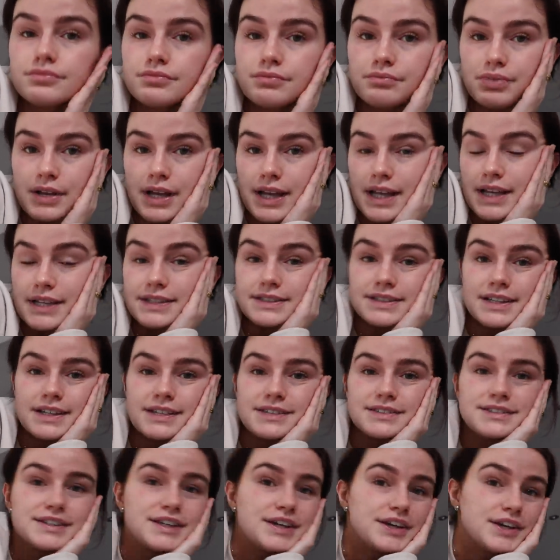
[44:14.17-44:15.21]
please
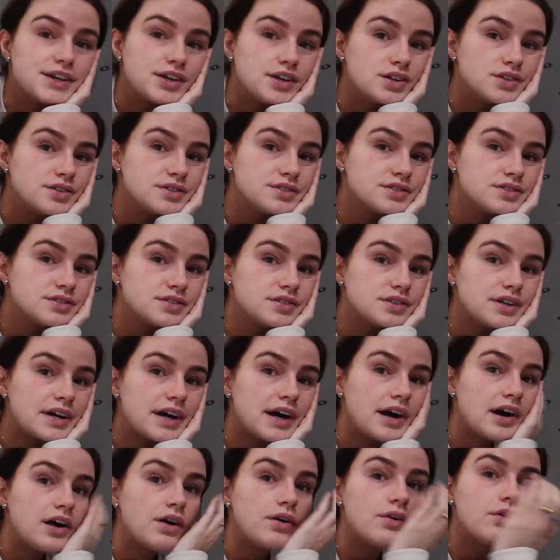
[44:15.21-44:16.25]
excuse
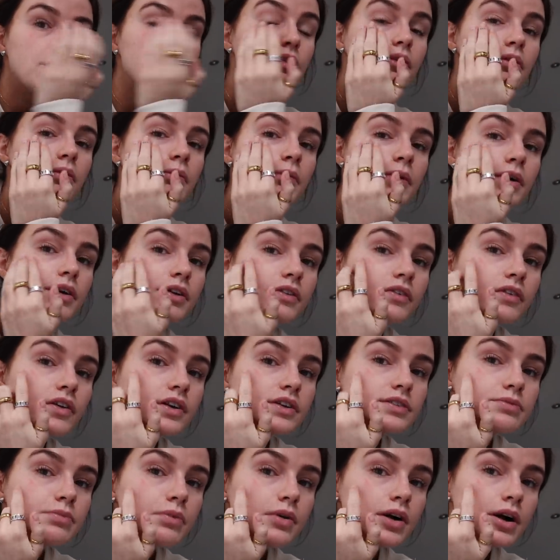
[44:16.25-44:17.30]
how, oh my god, I've got a
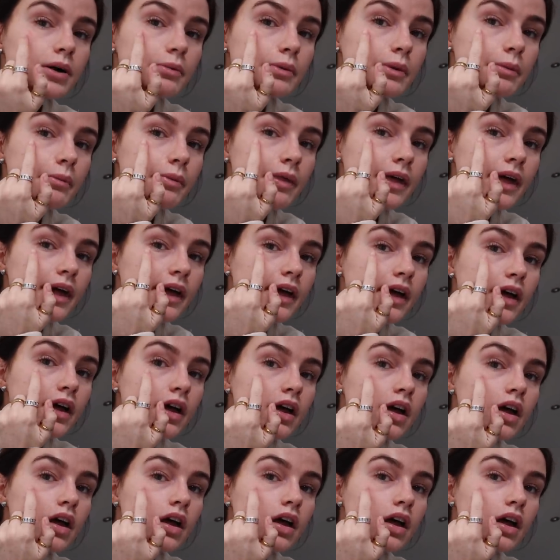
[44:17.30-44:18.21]
spot coming up there.